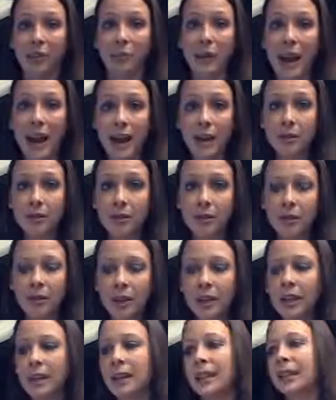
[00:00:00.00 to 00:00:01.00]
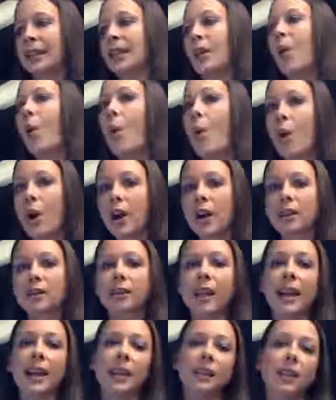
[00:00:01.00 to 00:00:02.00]
around, or
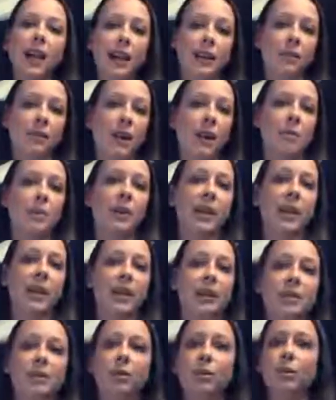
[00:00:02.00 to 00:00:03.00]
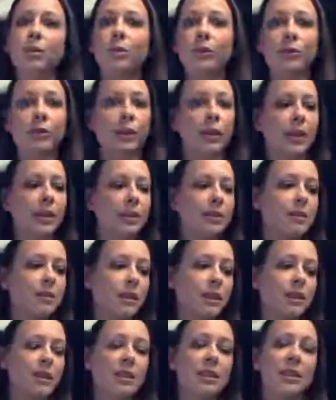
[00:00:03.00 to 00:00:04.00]
like a lot of companies, Google for
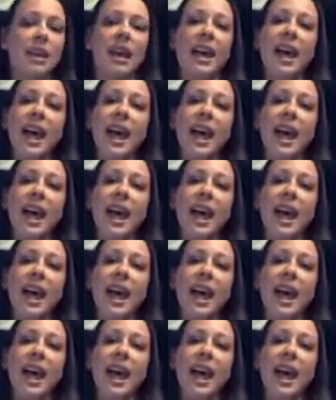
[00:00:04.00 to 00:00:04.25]
instance,